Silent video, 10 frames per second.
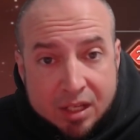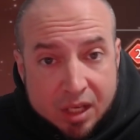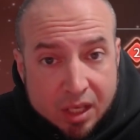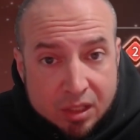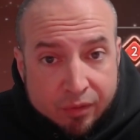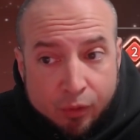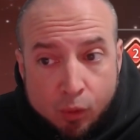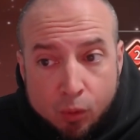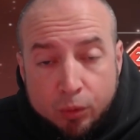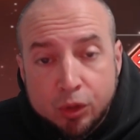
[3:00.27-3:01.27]
gauge is
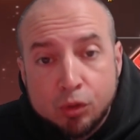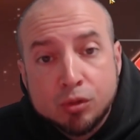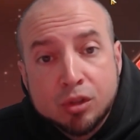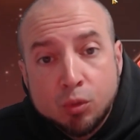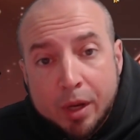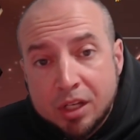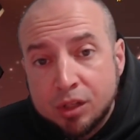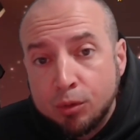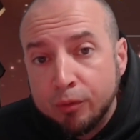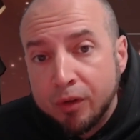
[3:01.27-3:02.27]
full, you
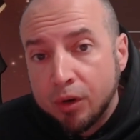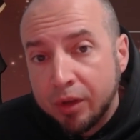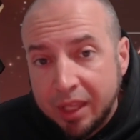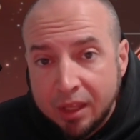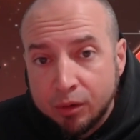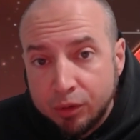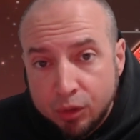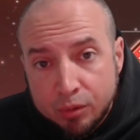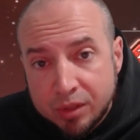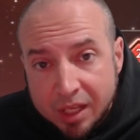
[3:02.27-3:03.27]
switch to Verdehile,
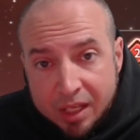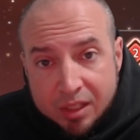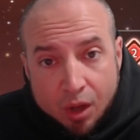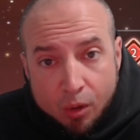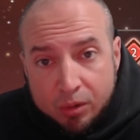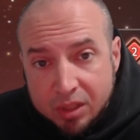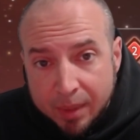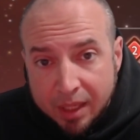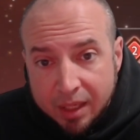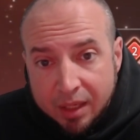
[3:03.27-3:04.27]
use his
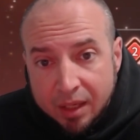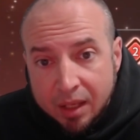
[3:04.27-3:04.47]
ultimate,